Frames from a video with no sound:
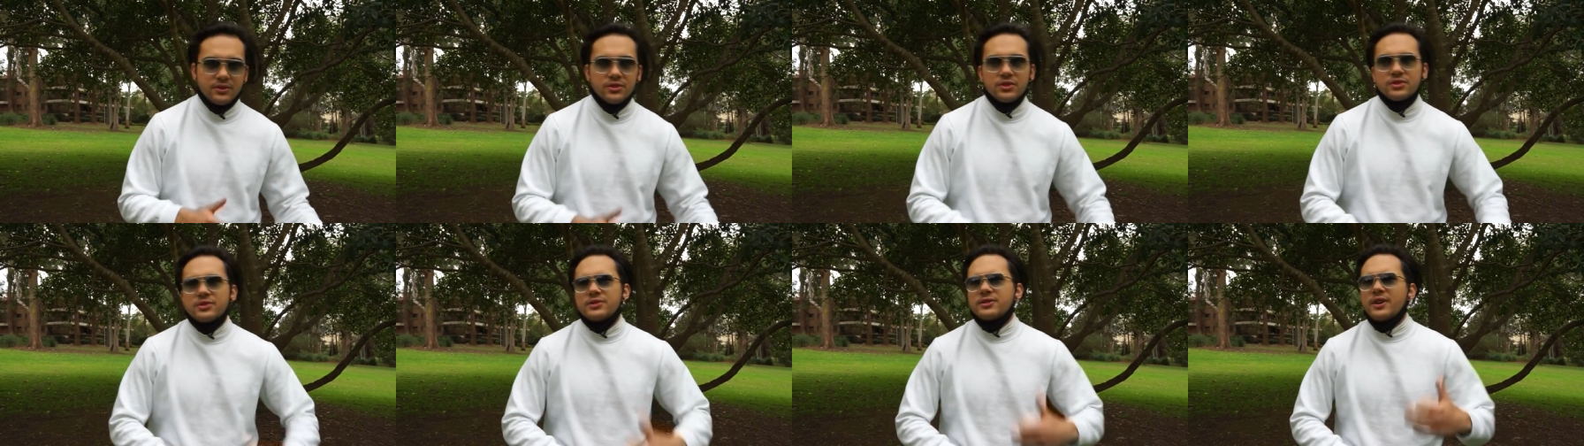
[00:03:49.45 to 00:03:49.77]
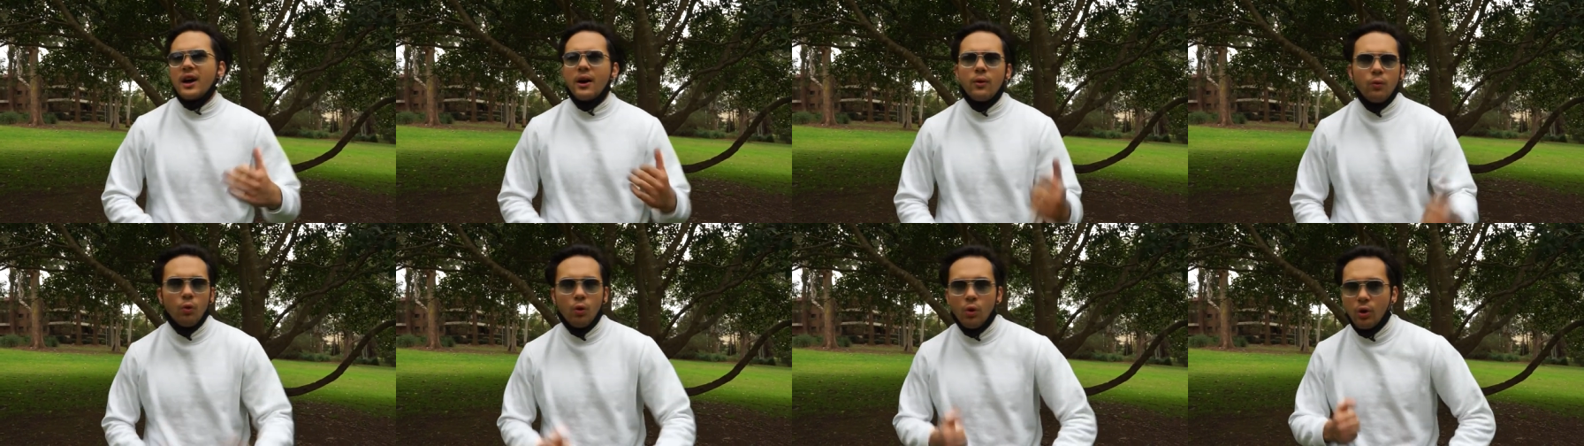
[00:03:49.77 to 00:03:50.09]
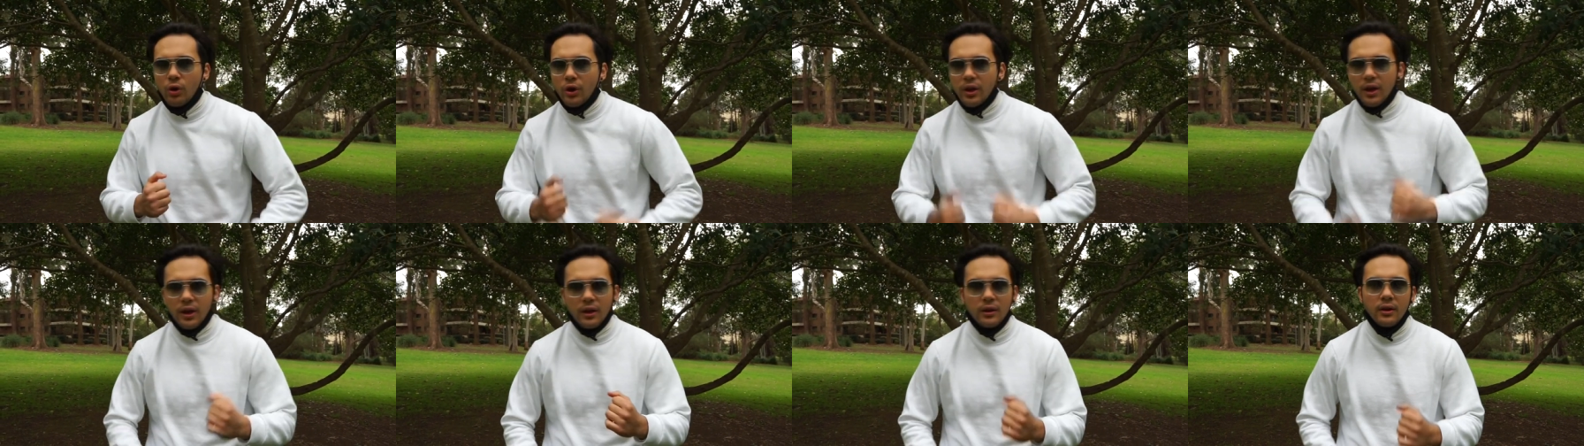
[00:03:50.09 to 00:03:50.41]
Just start
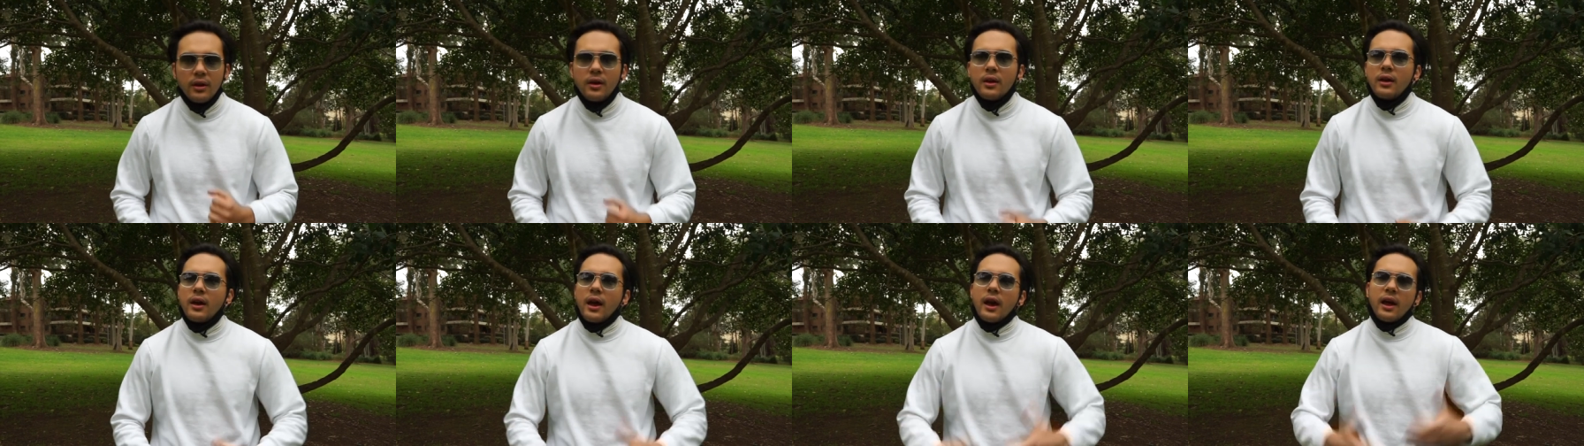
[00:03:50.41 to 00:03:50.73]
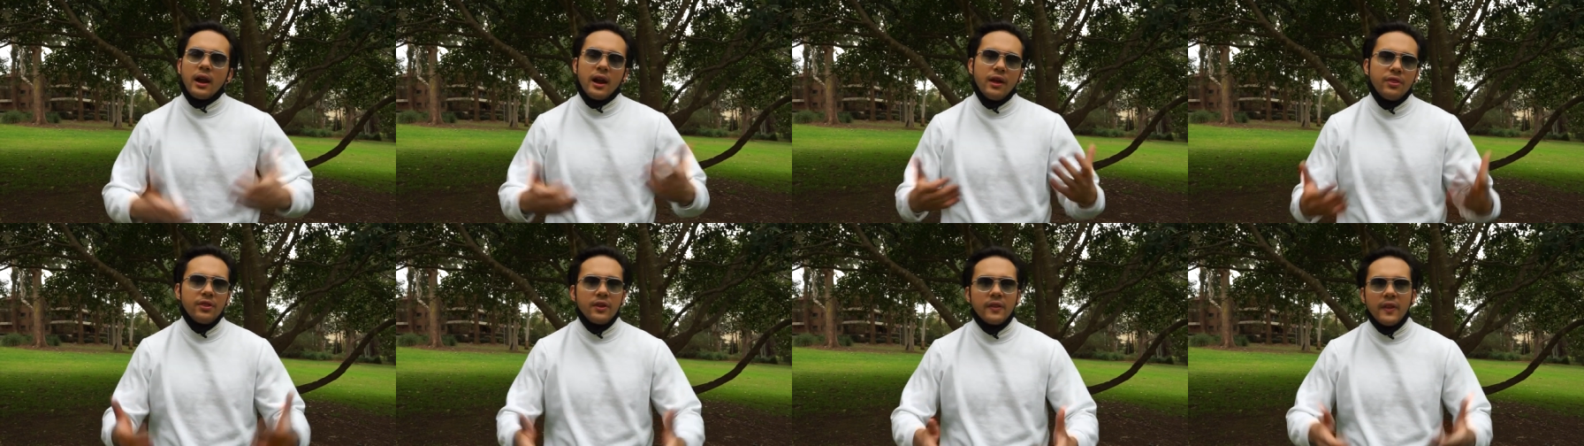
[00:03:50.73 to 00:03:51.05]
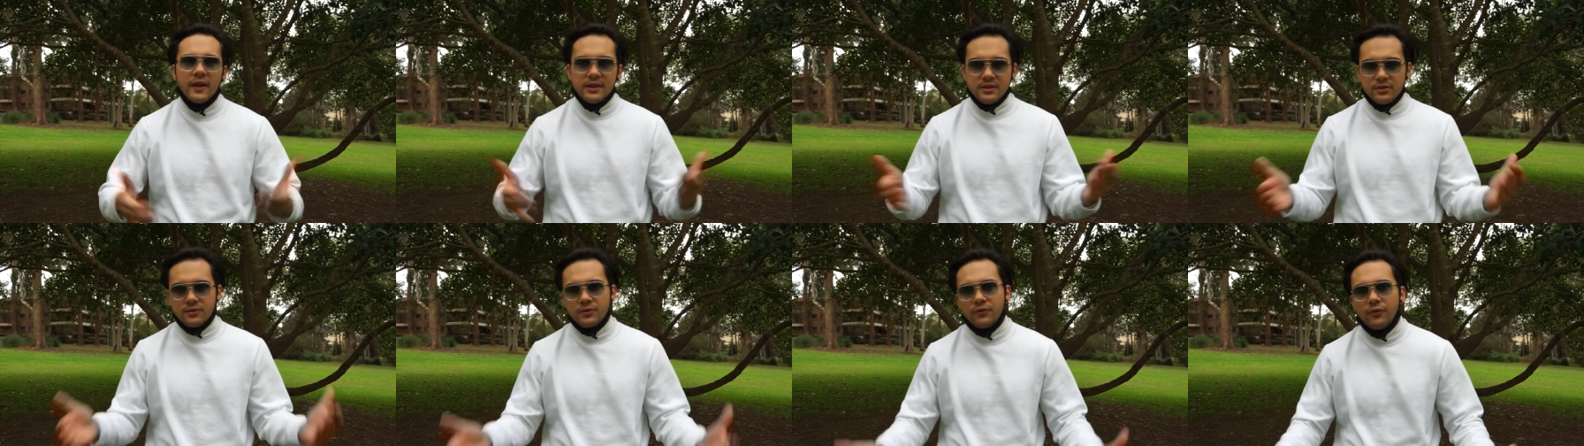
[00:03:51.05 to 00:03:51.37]
walking, and I think
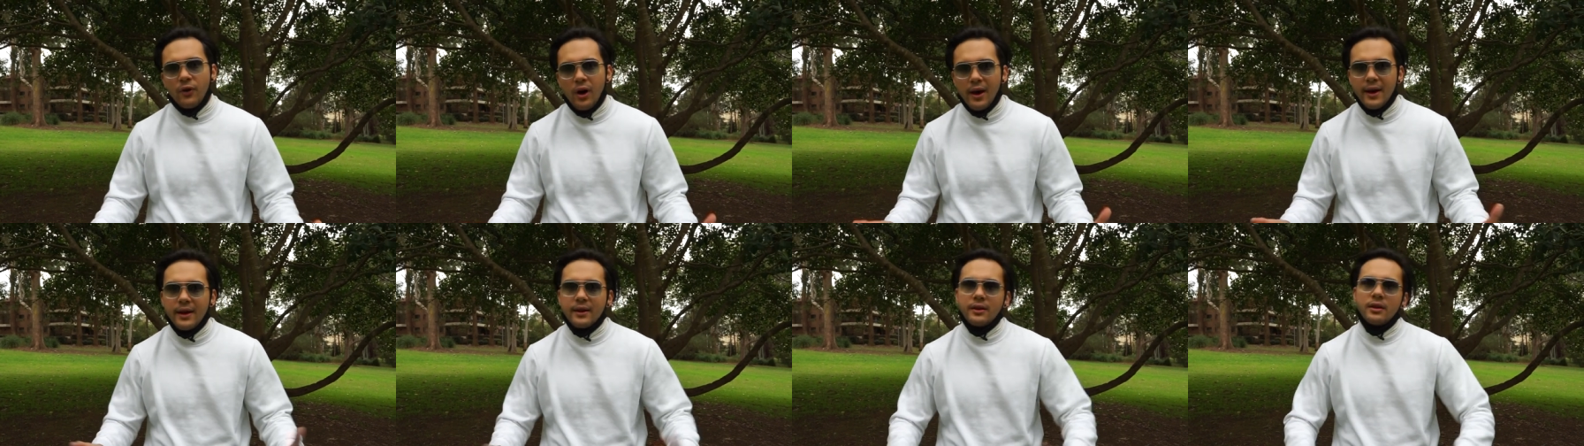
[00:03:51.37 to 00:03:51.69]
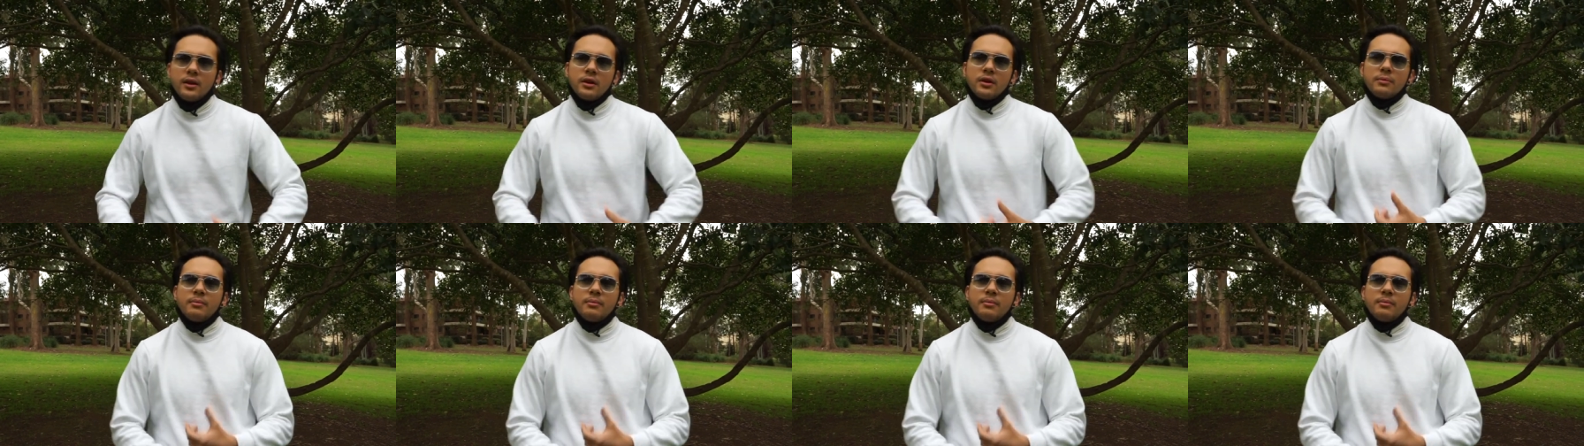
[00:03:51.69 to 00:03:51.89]
that's fine.